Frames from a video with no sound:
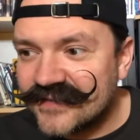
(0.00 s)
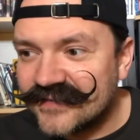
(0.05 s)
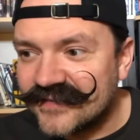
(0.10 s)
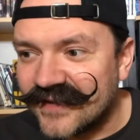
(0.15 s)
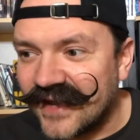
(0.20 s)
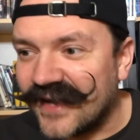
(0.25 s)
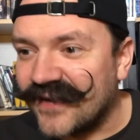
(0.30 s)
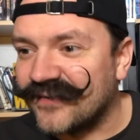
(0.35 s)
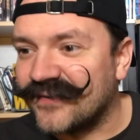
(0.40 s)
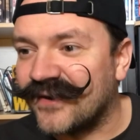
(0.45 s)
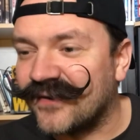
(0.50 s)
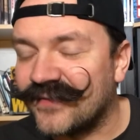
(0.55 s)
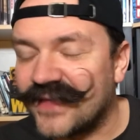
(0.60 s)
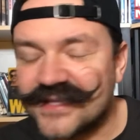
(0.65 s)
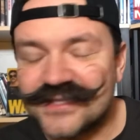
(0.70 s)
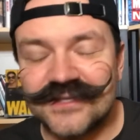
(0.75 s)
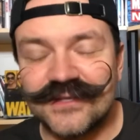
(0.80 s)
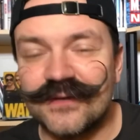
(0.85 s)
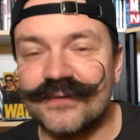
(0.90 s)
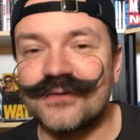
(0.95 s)
I don't know. That,
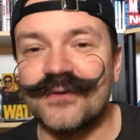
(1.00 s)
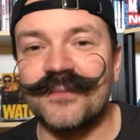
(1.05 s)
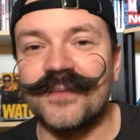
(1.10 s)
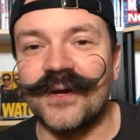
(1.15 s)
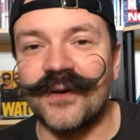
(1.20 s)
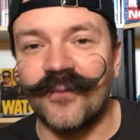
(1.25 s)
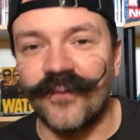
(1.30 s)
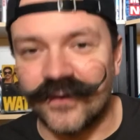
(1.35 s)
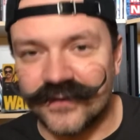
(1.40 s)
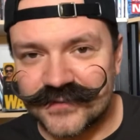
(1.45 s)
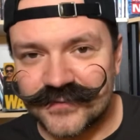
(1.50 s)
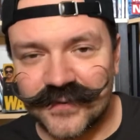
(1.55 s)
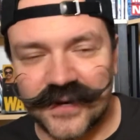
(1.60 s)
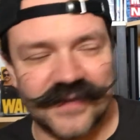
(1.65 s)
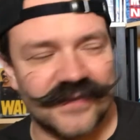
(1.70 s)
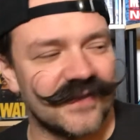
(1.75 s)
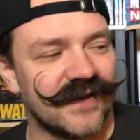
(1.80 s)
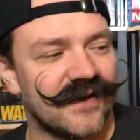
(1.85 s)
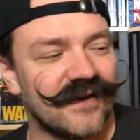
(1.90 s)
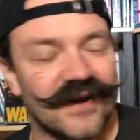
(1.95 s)
those are big words right
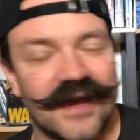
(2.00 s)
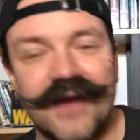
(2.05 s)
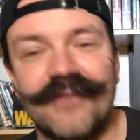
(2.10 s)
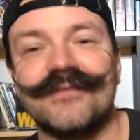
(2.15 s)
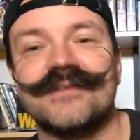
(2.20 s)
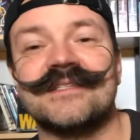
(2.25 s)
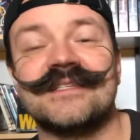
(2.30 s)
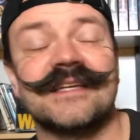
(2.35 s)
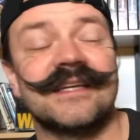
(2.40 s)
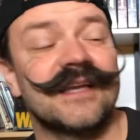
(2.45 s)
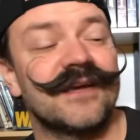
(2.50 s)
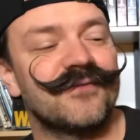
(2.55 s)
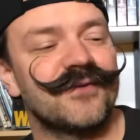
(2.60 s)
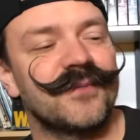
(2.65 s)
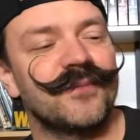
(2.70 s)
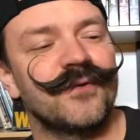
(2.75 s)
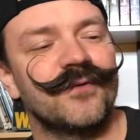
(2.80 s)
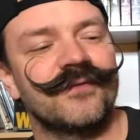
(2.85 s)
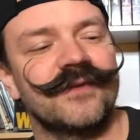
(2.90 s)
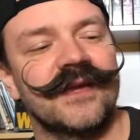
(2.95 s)
there, and I haven't seen every
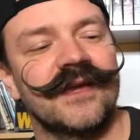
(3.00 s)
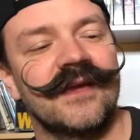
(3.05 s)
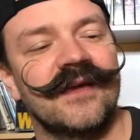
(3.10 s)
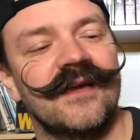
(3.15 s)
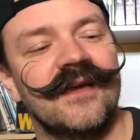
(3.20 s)
movie.